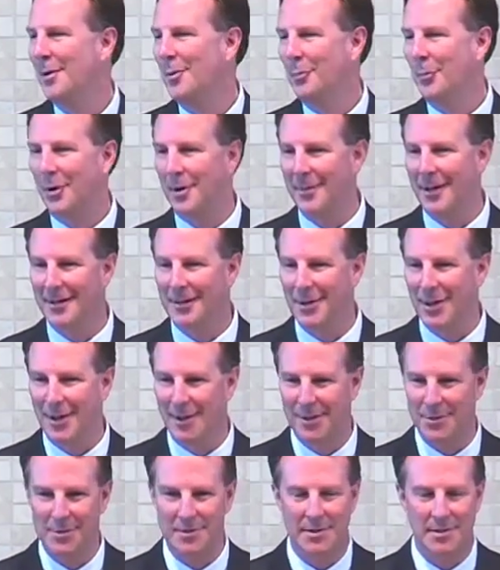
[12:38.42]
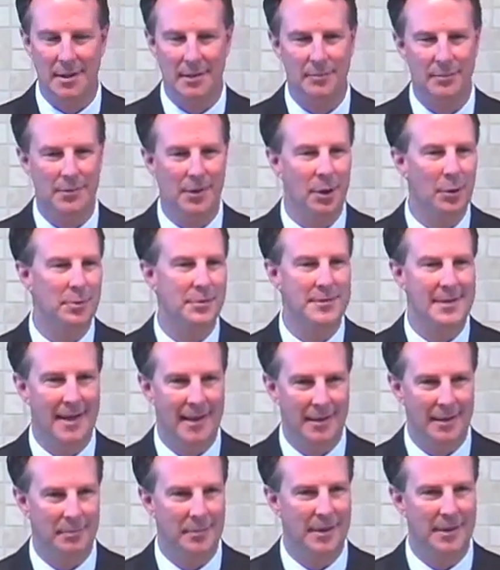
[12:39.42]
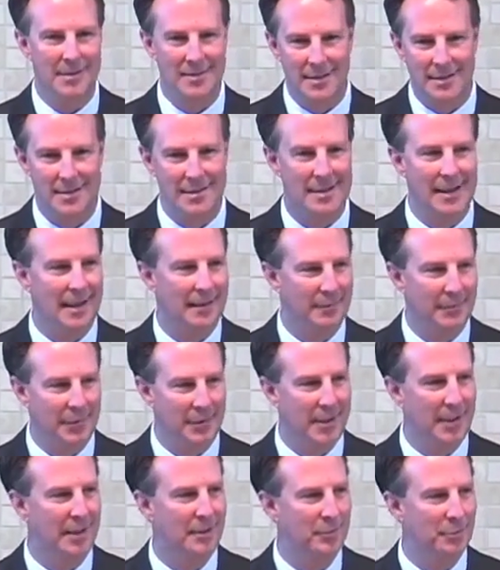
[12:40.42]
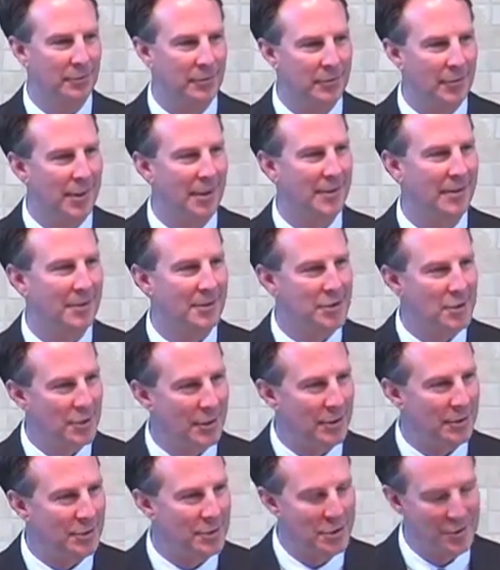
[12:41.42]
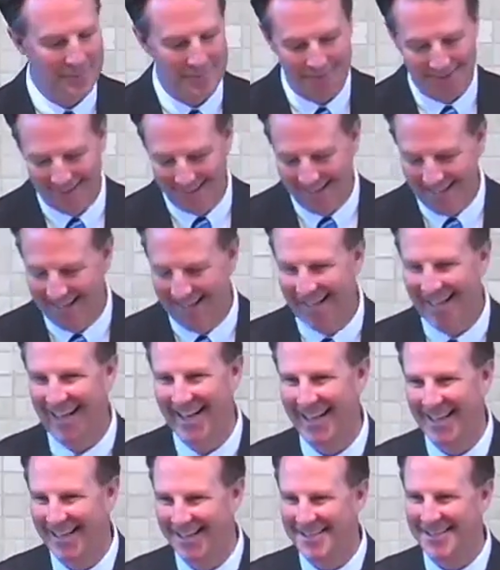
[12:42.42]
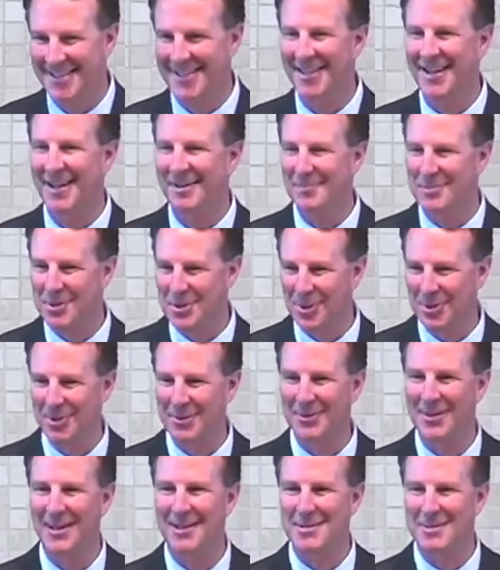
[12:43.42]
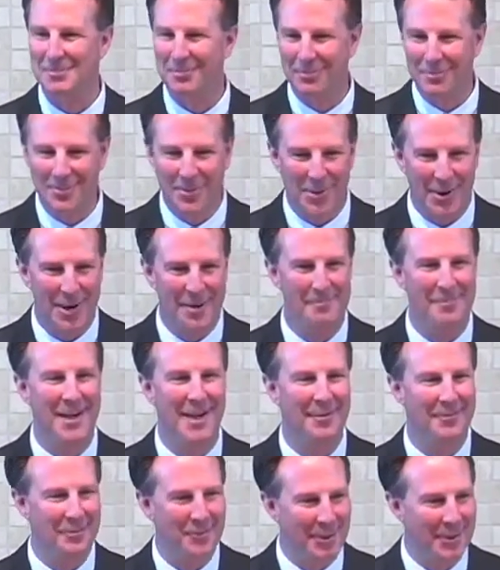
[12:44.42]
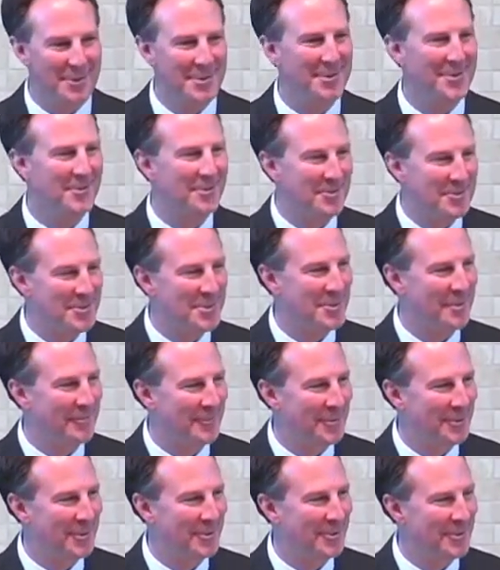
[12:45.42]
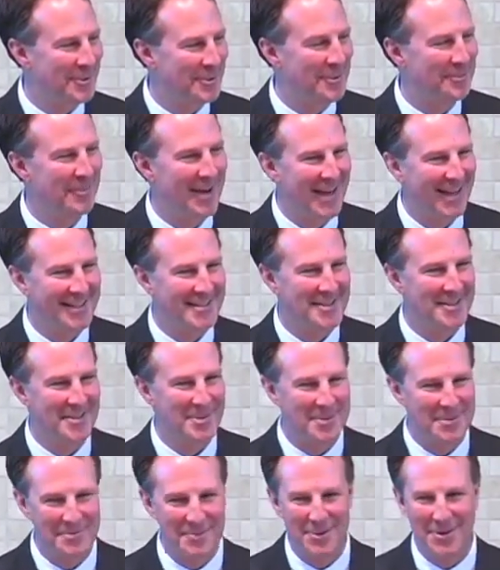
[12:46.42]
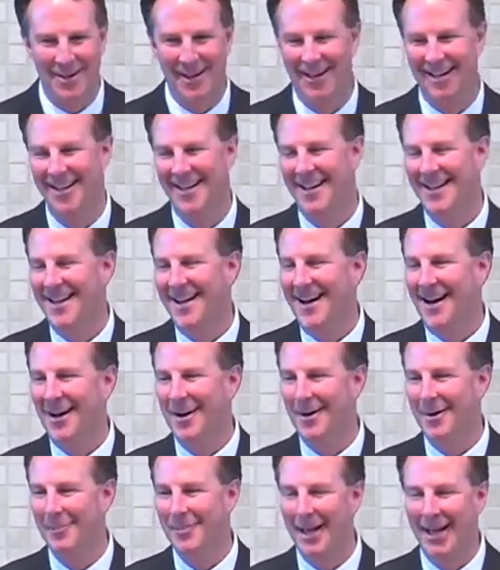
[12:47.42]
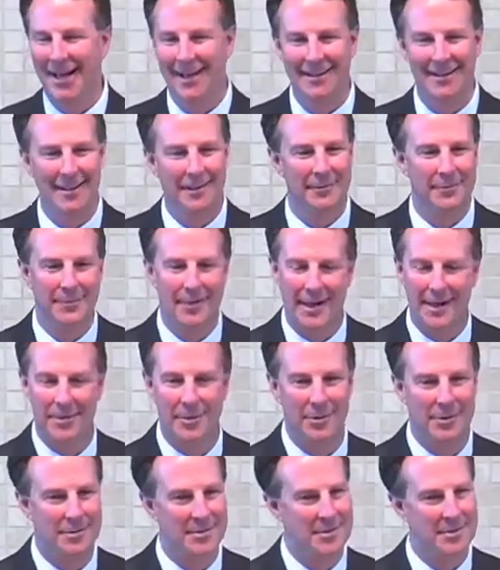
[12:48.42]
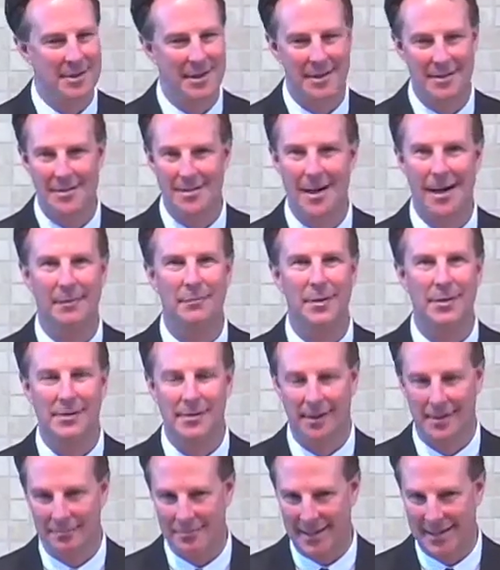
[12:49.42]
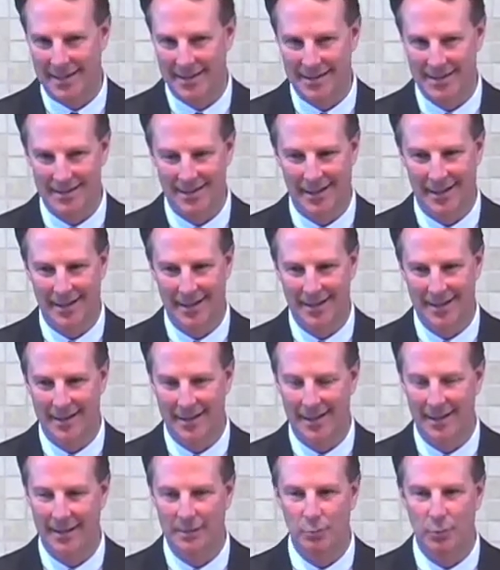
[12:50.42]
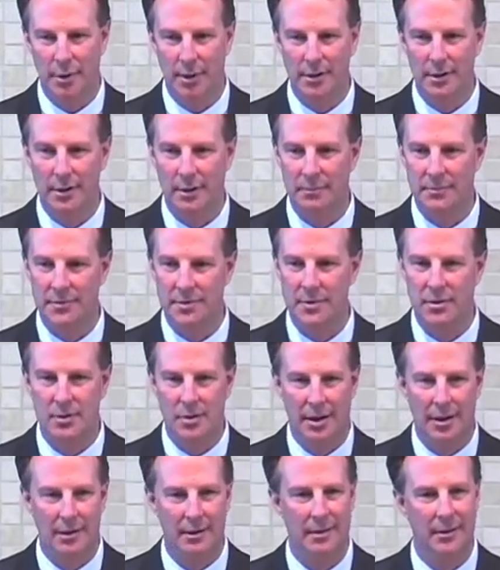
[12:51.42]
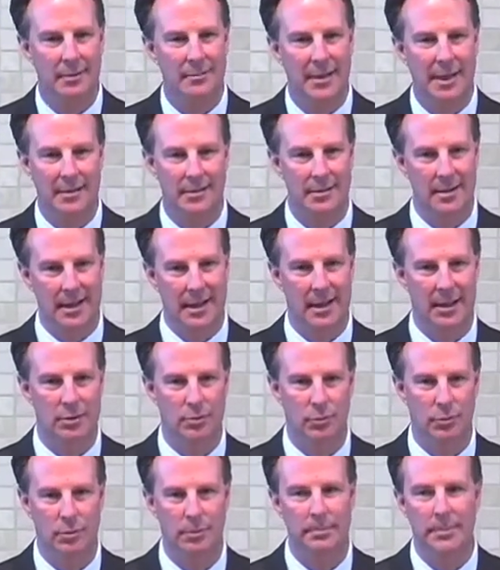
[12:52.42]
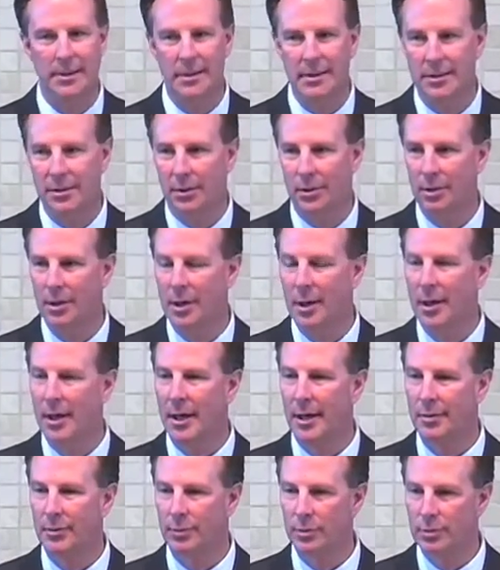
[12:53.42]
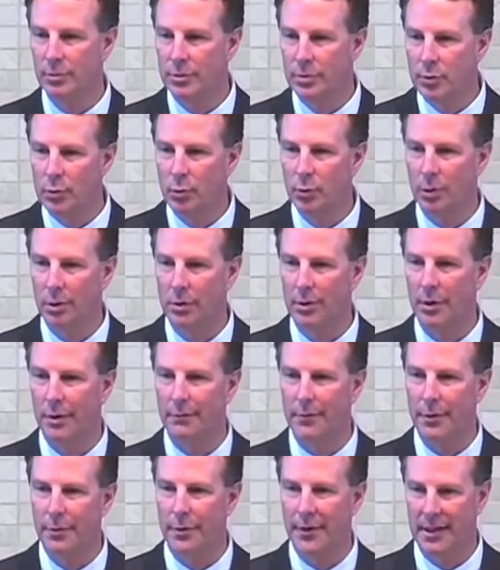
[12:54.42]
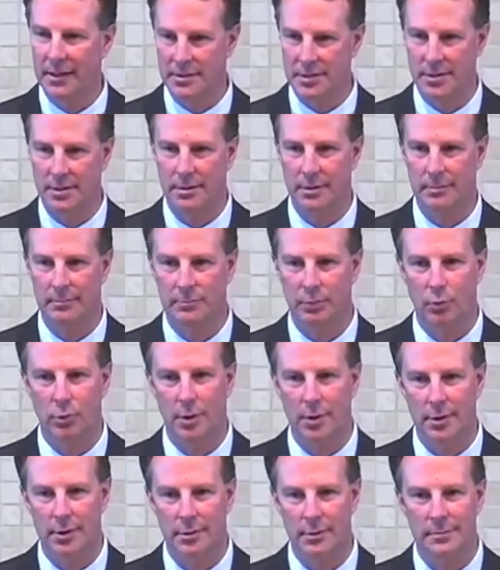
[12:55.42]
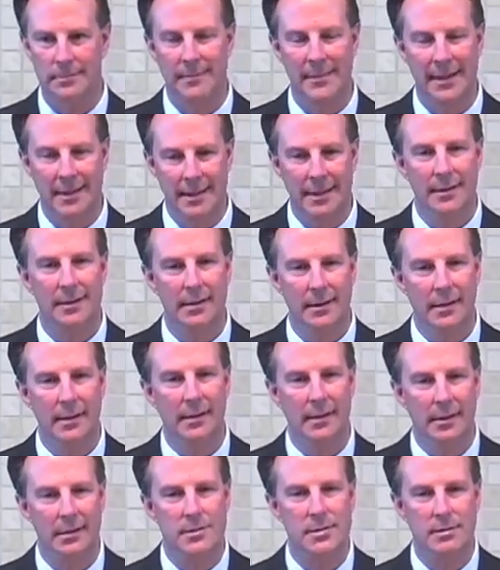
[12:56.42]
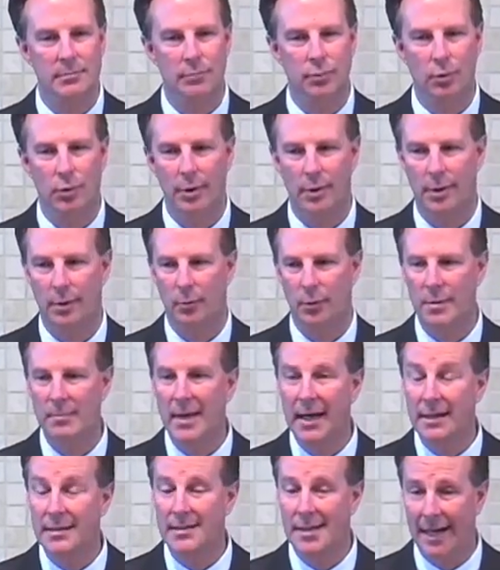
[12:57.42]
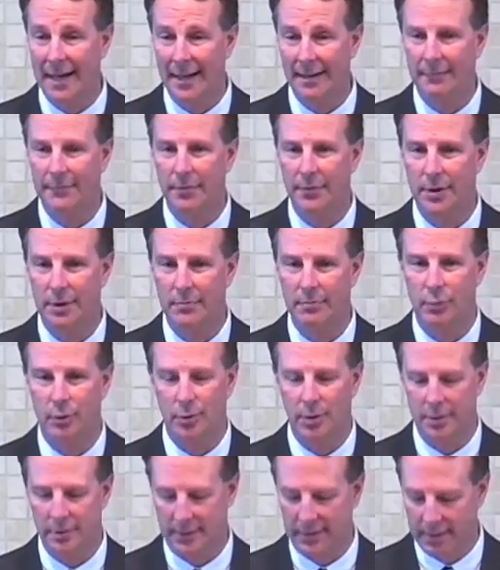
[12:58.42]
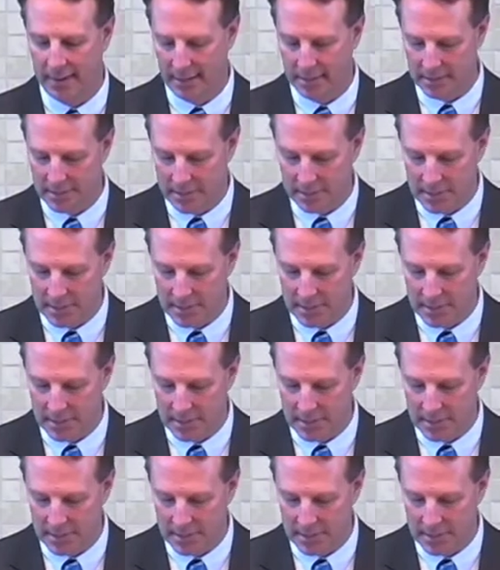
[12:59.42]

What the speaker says: One of my daughters said, oh, Dad, it means it's time for the annual talk at church. And I'm sure that thought may have run through some of your minds this morning. And Father says everything best. And when it comes to talking about the annual appeal and the renewal of the things that are important, it is important, and we make time for the important things.